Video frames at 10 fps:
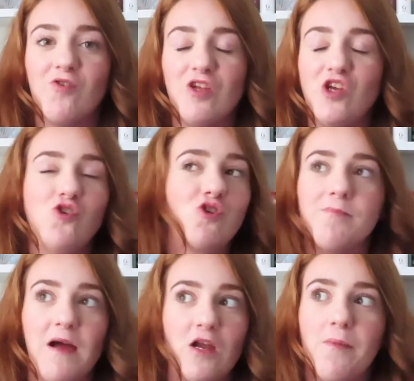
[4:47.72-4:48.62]
that's
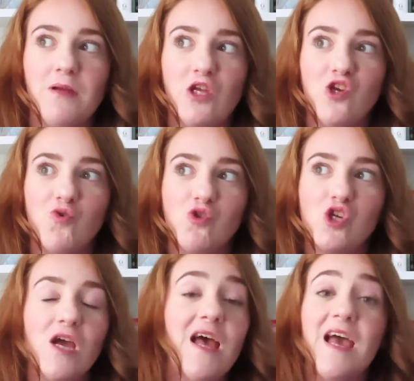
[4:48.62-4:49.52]
not fair to you
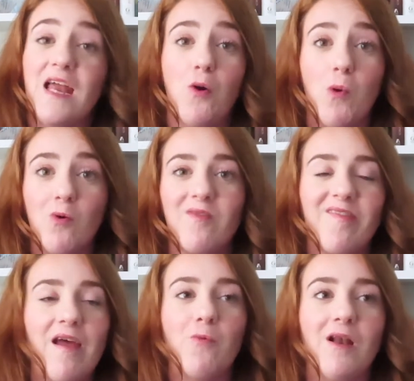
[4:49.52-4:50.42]
guys. I
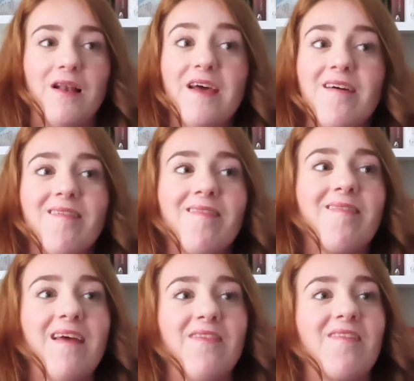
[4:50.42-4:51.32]
was so
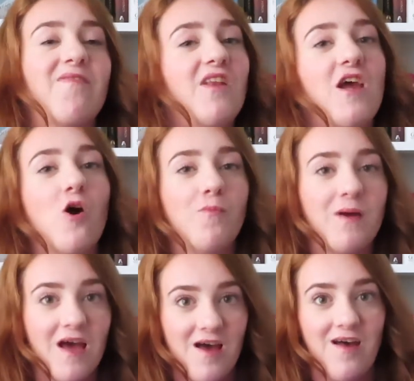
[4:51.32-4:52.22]
mad.
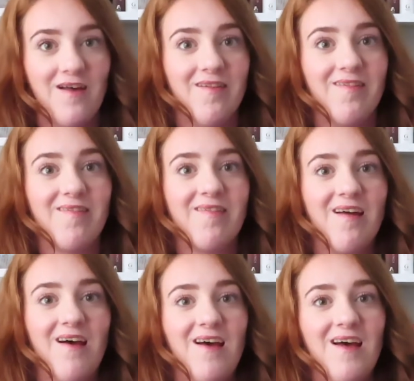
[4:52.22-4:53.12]
I was
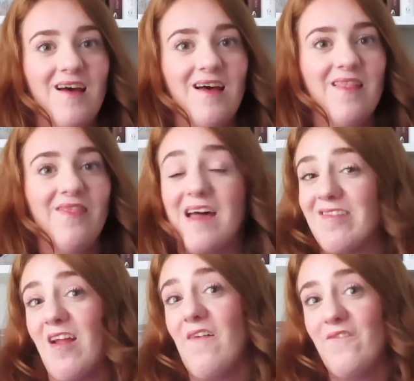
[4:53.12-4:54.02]
intrigued
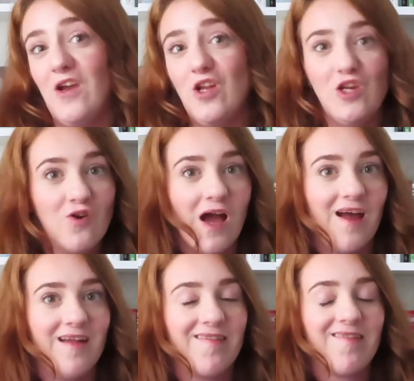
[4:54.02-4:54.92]
by
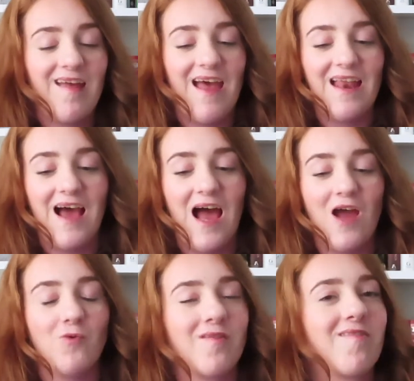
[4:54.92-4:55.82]
the seeds
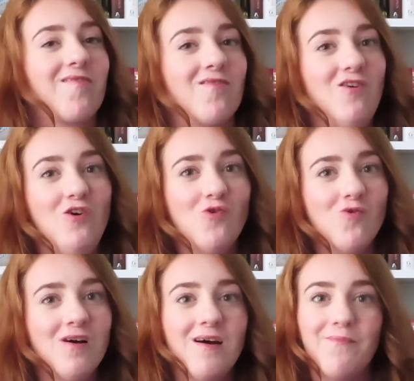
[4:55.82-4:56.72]
that Frank
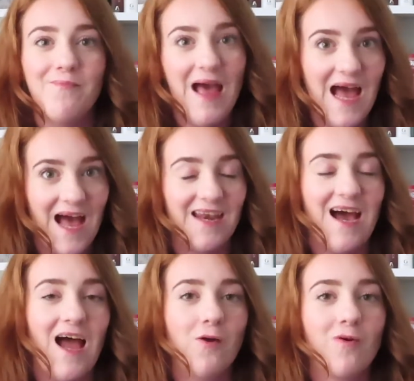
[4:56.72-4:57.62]
planted.
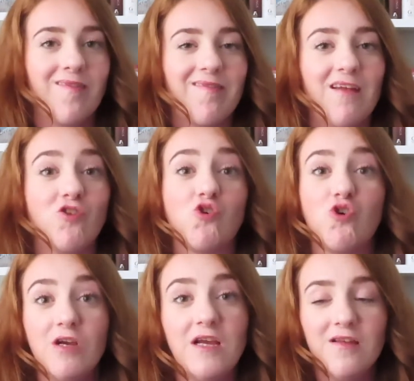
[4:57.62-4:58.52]
And I was like,
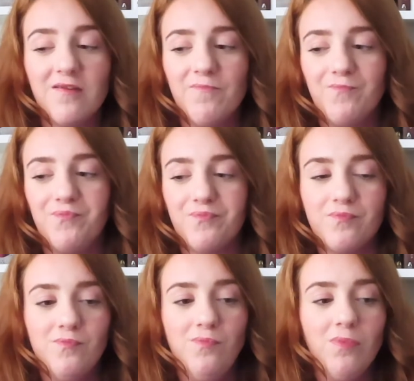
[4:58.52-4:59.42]
there's something there, there's
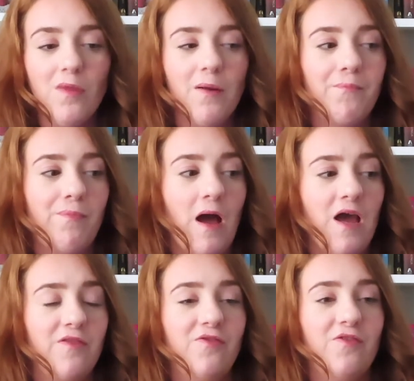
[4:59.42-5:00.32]
something there, there's
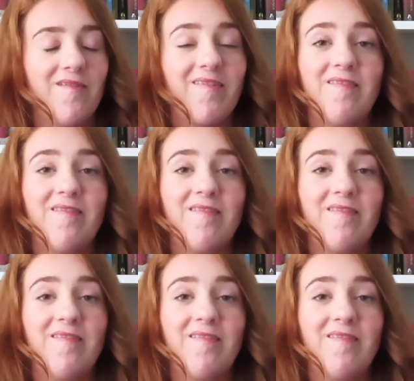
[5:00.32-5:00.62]
something there.